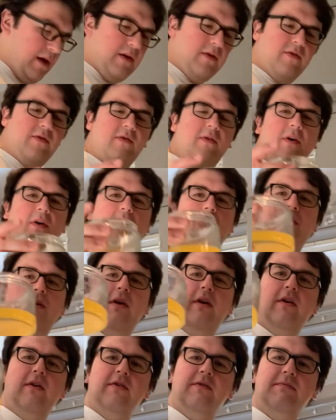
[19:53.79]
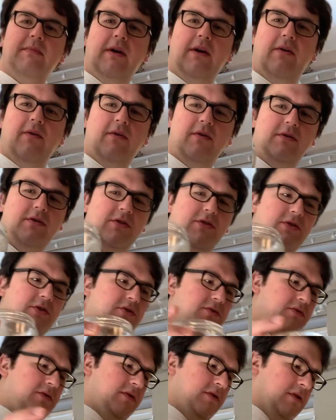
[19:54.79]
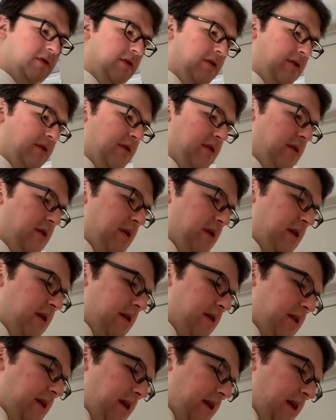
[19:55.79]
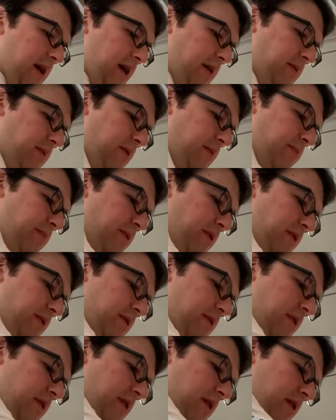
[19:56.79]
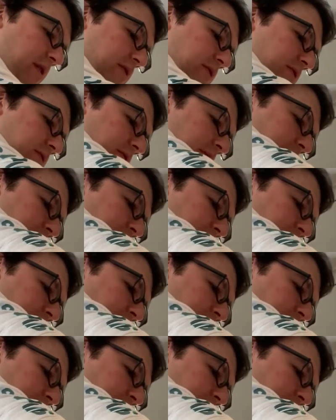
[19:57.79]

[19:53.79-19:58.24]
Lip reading: So here is my orange juice that I will put onto a